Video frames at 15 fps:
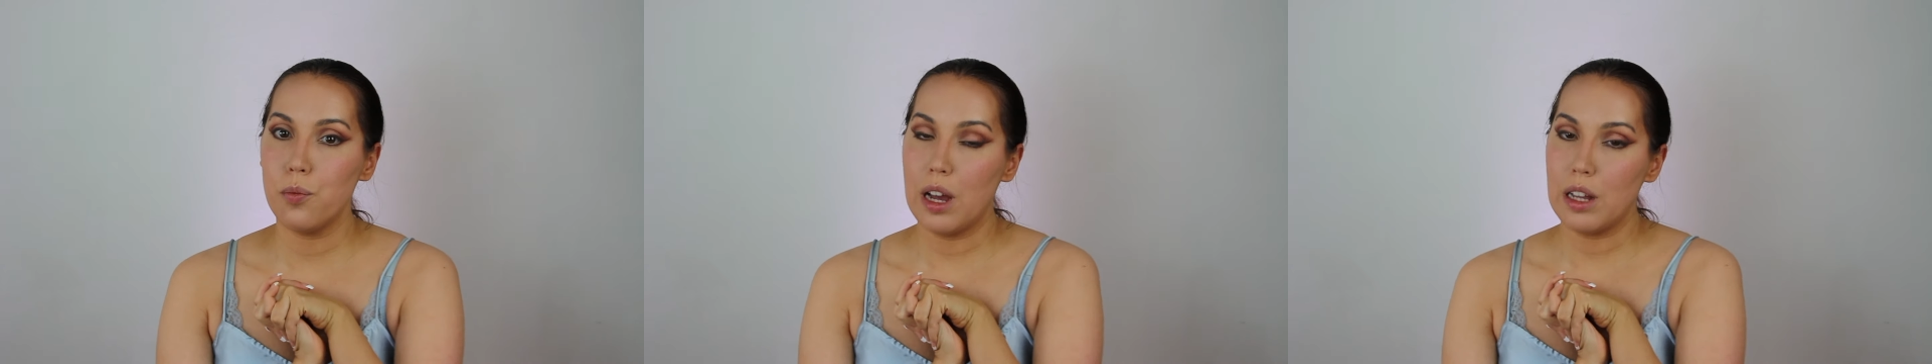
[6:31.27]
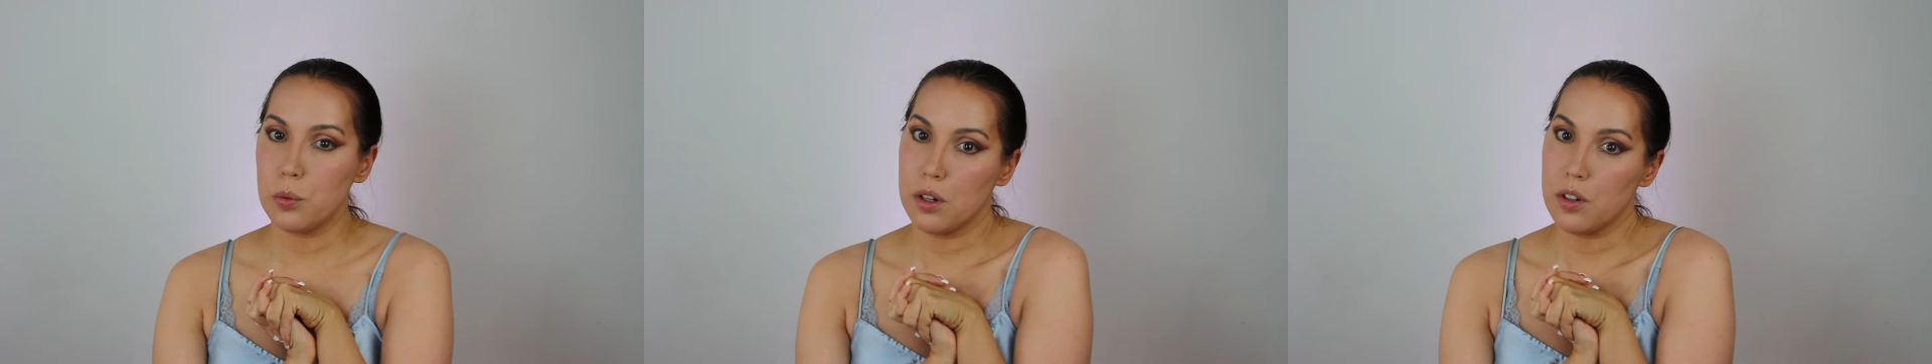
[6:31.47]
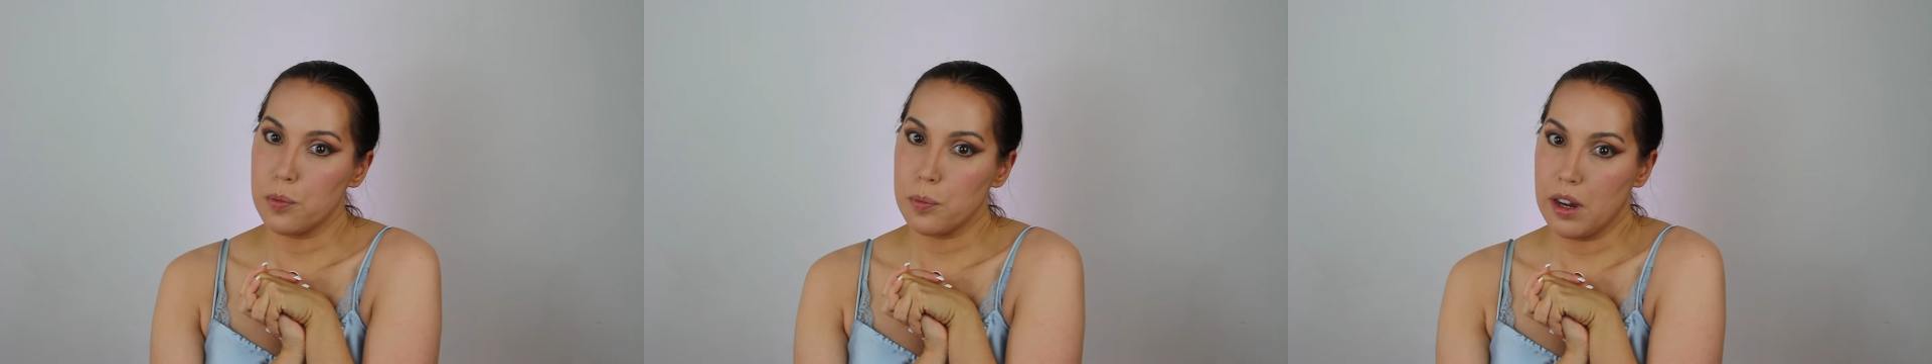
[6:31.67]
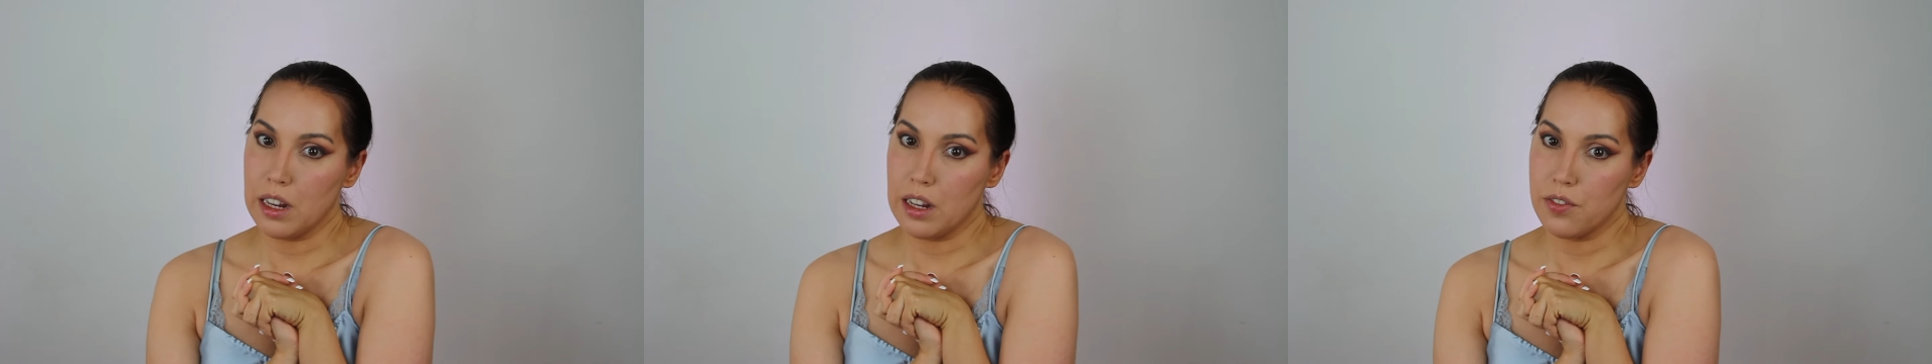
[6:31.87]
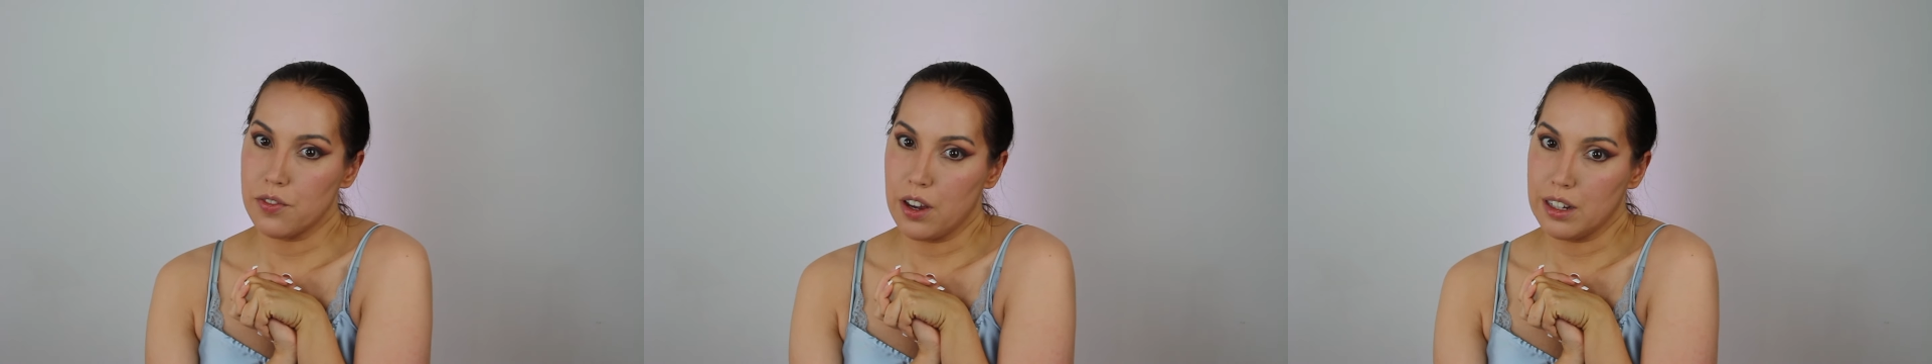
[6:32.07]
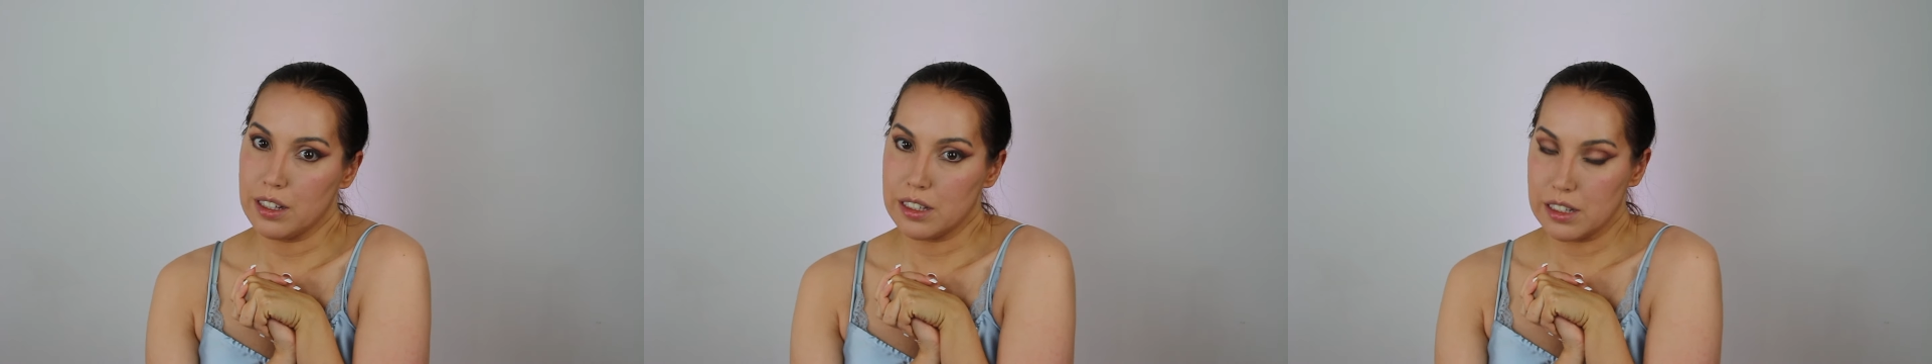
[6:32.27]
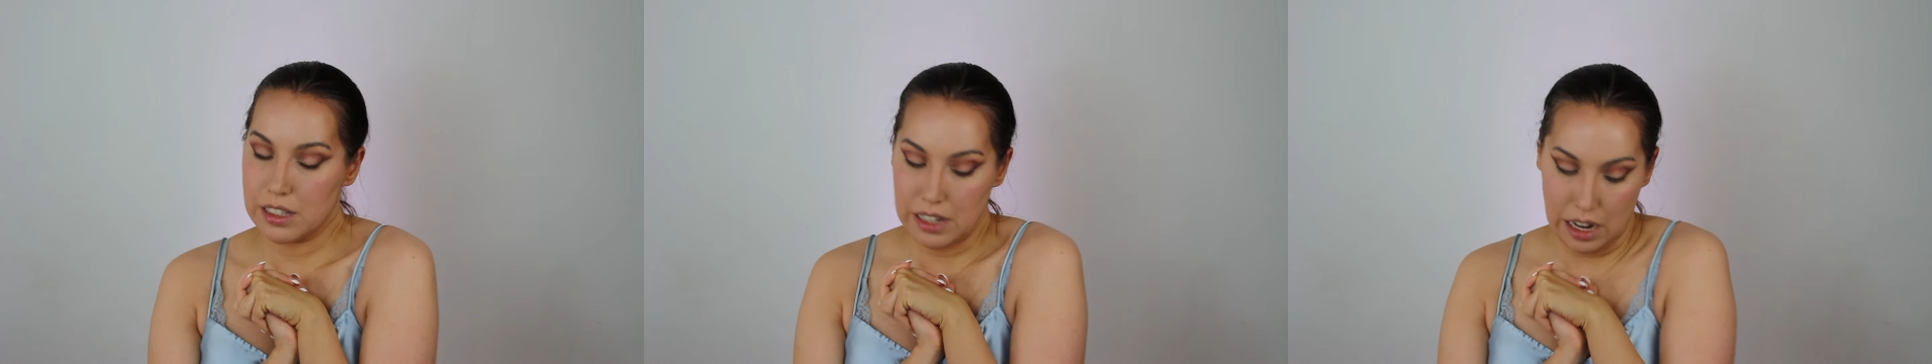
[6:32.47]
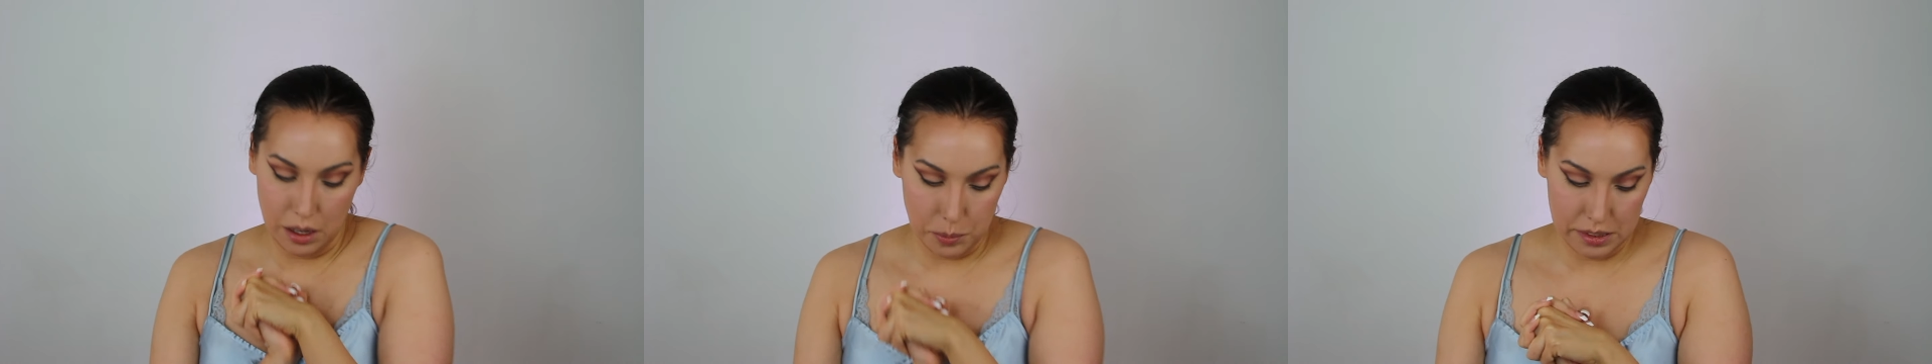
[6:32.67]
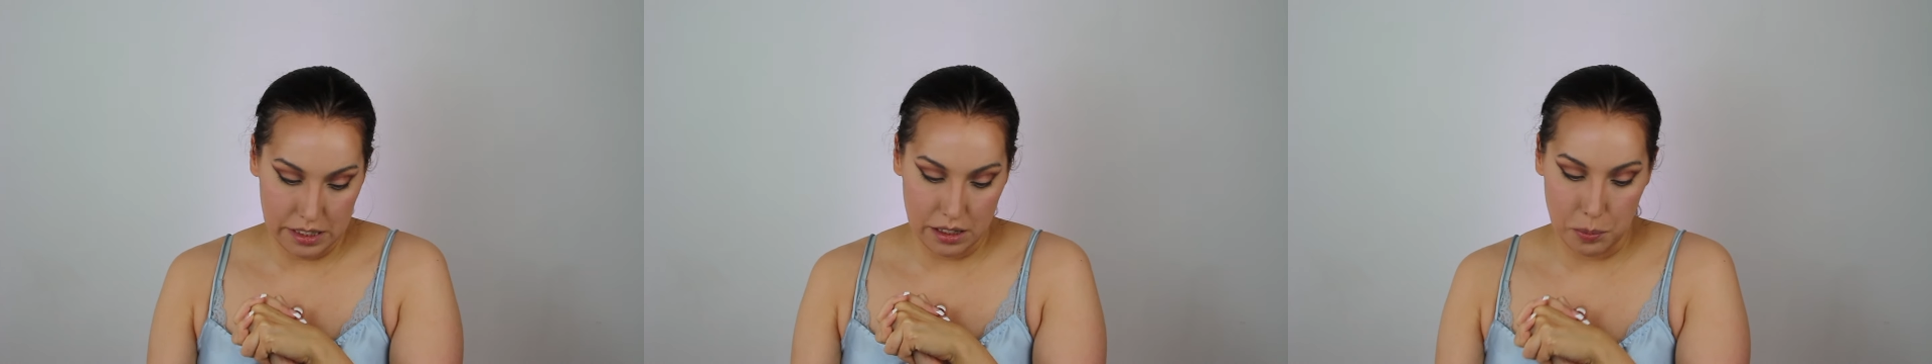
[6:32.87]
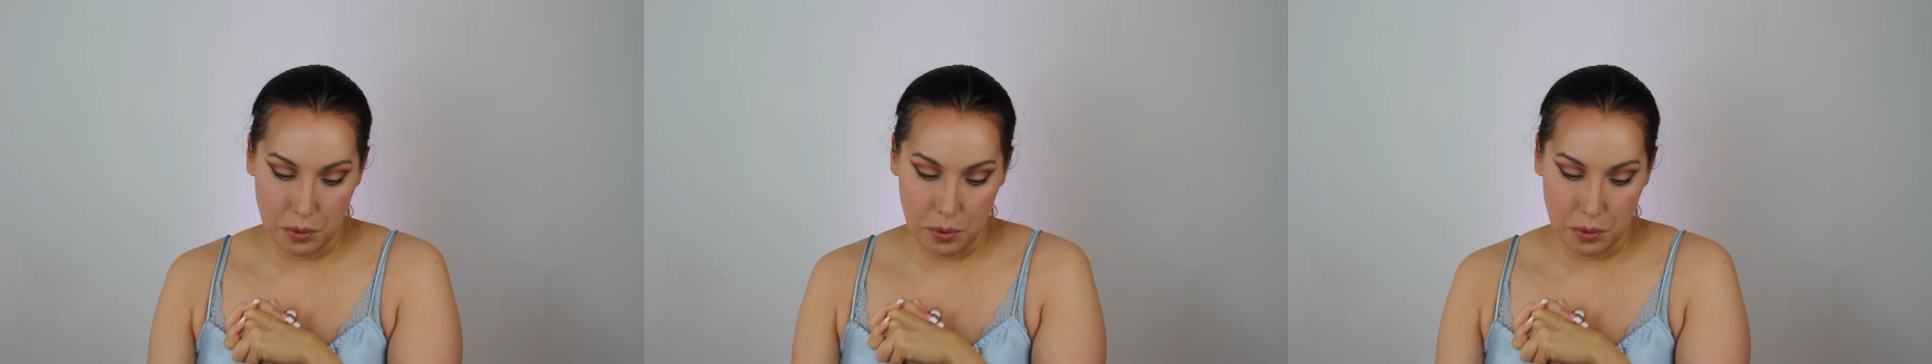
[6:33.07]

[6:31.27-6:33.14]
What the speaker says: as one of my first steps